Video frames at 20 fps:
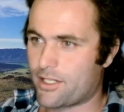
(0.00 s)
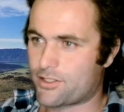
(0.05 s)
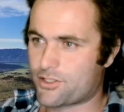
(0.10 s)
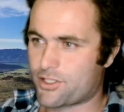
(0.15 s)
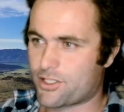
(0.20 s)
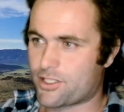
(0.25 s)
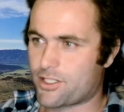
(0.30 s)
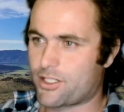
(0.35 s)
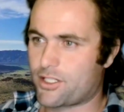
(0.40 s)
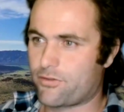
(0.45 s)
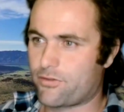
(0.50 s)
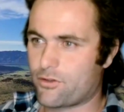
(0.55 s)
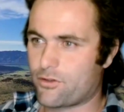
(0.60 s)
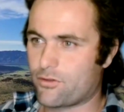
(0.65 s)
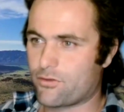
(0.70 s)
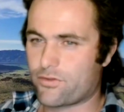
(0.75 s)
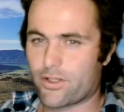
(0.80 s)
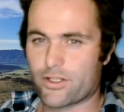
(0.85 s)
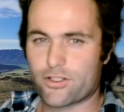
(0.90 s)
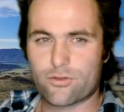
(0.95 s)
it's just a
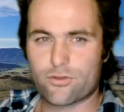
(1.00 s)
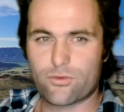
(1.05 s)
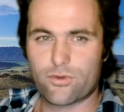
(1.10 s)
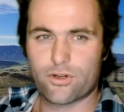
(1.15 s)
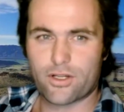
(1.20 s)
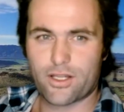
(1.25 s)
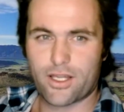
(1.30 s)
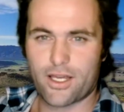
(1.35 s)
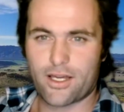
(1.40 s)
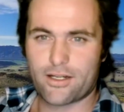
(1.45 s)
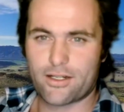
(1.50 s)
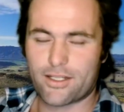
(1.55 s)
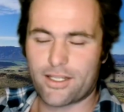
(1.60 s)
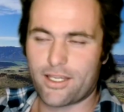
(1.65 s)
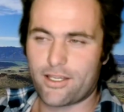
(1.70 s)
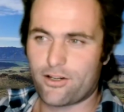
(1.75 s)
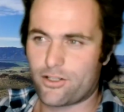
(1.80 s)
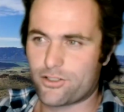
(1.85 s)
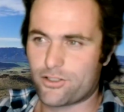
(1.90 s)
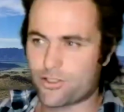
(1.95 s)
difficult thing to work out.
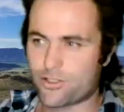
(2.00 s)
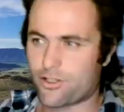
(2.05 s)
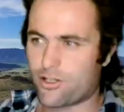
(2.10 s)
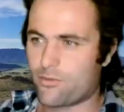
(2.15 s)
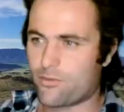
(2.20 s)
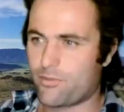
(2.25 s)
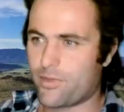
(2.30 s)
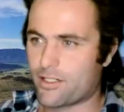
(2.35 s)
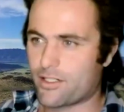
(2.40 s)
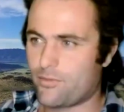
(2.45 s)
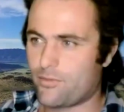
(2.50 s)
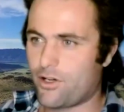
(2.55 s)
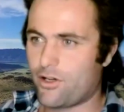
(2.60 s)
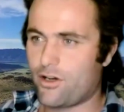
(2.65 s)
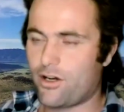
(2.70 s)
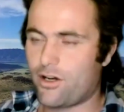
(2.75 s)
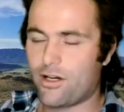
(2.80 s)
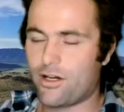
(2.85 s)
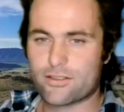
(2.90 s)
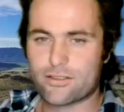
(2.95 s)
Again, I just go back to my
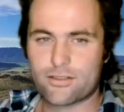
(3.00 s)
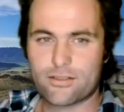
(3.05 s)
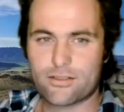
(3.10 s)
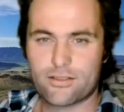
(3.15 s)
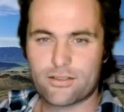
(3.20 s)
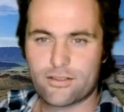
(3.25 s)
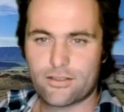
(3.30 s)
eyes.